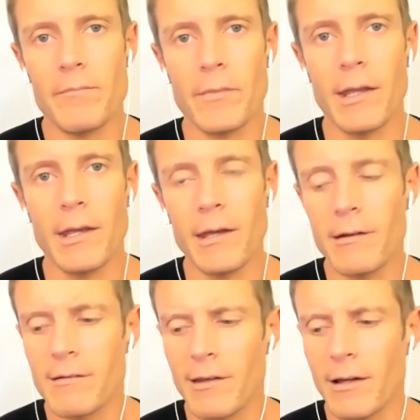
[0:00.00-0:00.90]

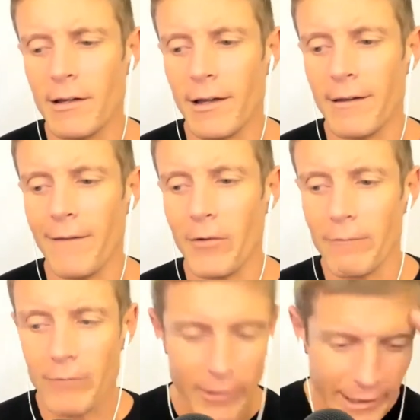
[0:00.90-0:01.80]
And I
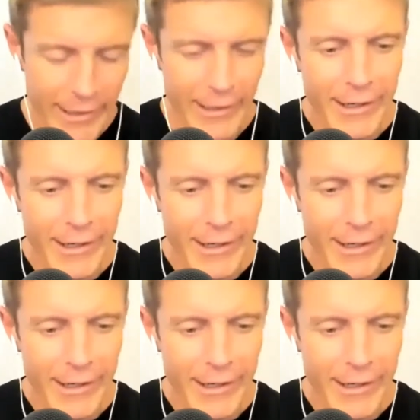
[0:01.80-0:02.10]
felt very